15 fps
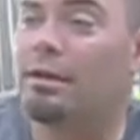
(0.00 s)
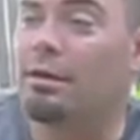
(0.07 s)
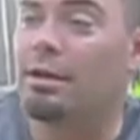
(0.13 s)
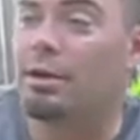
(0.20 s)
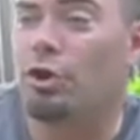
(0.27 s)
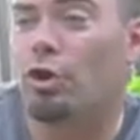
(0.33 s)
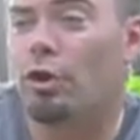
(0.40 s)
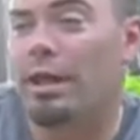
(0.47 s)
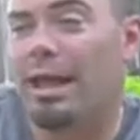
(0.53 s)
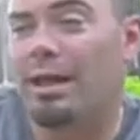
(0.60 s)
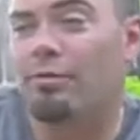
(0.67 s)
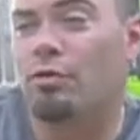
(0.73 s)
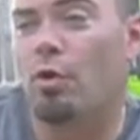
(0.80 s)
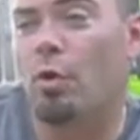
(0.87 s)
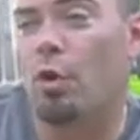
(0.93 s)
get a little
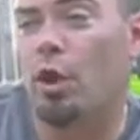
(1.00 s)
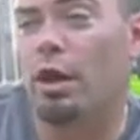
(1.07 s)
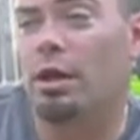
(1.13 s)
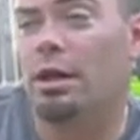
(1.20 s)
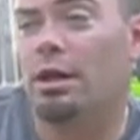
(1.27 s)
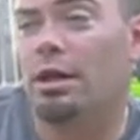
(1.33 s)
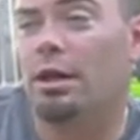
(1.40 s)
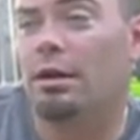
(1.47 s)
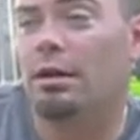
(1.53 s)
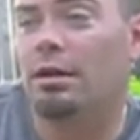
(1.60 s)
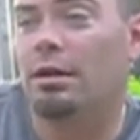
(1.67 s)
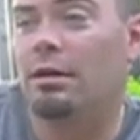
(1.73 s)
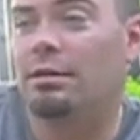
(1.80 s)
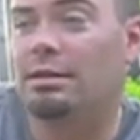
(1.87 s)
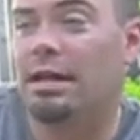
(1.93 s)
can of corn,
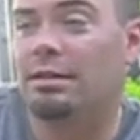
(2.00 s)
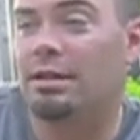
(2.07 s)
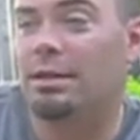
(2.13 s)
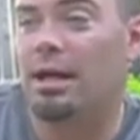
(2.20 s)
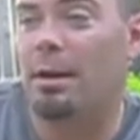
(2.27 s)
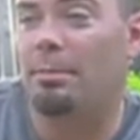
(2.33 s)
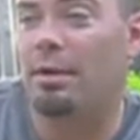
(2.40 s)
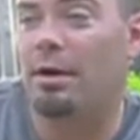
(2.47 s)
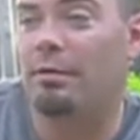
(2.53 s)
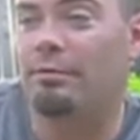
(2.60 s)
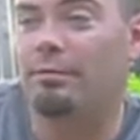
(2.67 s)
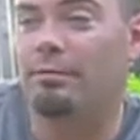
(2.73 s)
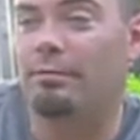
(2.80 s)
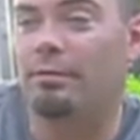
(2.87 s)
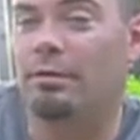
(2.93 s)
take the top
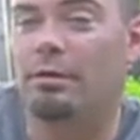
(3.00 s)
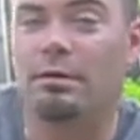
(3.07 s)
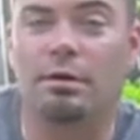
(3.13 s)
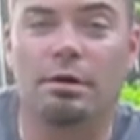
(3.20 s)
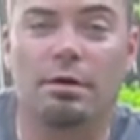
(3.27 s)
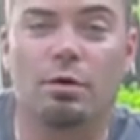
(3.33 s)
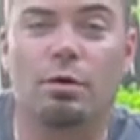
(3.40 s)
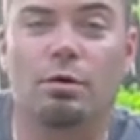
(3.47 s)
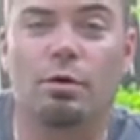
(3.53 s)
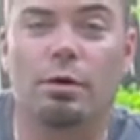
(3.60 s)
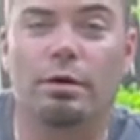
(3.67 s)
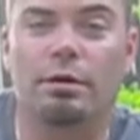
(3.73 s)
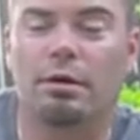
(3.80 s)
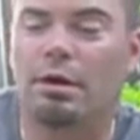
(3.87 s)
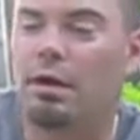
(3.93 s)
off, cold
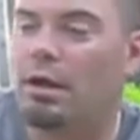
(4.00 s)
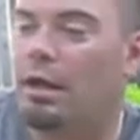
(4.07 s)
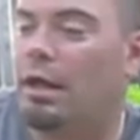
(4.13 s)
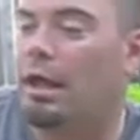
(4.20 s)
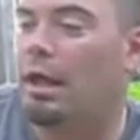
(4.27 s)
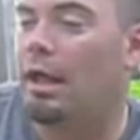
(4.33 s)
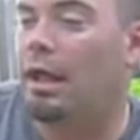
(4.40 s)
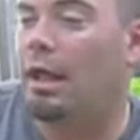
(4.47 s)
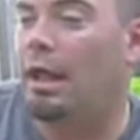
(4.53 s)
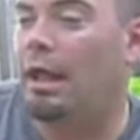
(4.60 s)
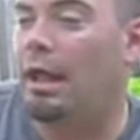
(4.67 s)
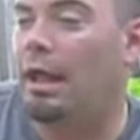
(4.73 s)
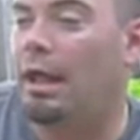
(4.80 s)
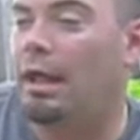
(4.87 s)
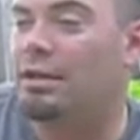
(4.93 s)
corn,
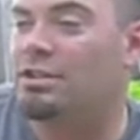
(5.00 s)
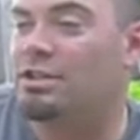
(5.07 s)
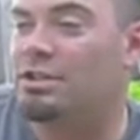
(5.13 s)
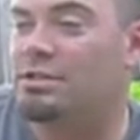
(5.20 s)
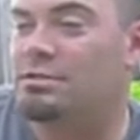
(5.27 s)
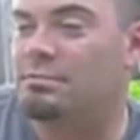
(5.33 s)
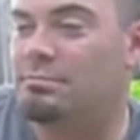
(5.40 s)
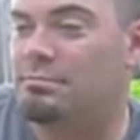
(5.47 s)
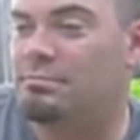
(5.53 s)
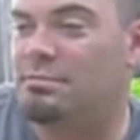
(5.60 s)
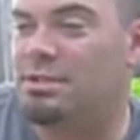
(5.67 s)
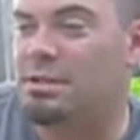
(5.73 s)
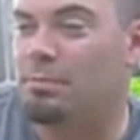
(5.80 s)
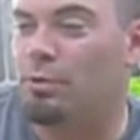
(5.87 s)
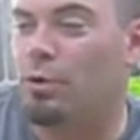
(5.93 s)
and just
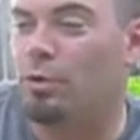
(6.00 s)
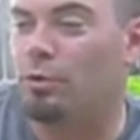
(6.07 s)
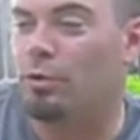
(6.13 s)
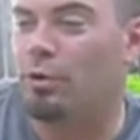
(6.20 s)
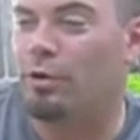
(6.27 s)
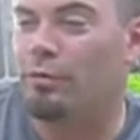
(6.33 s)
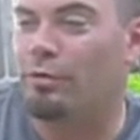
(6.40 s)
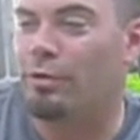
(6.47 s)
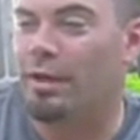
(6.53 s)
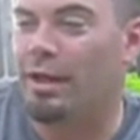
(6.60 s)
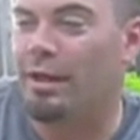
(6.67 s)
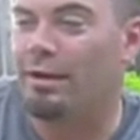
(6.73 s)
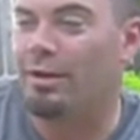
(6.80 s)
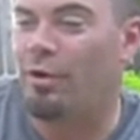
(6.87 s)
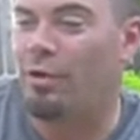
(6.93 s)
dip the cold corn over in
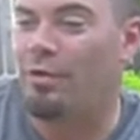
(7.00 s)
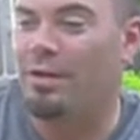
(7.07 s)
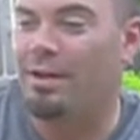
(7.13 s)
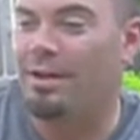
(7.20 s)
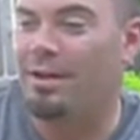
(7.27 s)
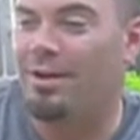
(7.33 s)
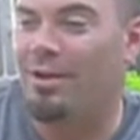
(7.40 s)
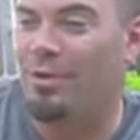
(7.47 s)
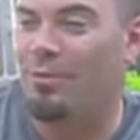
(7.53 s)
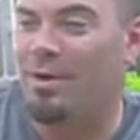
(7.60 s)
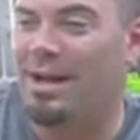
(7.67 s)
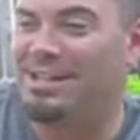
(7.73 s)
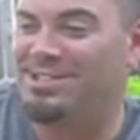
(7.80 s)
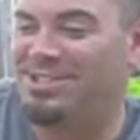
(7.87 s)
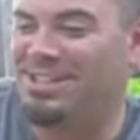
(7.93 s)
on the
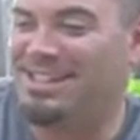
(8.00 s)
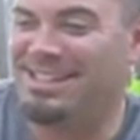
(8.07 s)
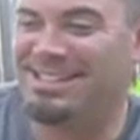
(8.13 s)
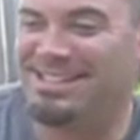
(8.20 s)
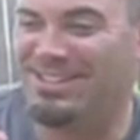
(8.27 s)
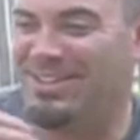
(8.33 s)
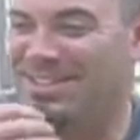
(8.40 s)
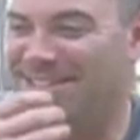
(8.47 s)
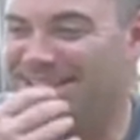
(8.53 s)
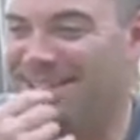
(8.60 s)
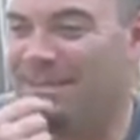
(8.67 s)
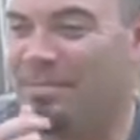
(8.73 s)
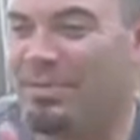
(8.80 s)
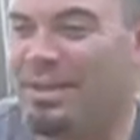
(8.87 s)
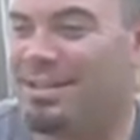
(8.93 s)
rice. So
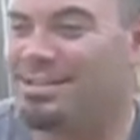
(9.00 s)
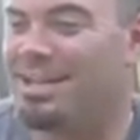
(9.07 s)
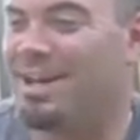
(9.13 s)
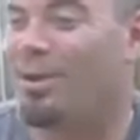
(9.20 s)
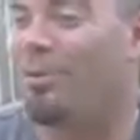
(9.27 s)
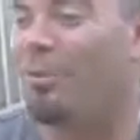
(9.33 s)
it's like a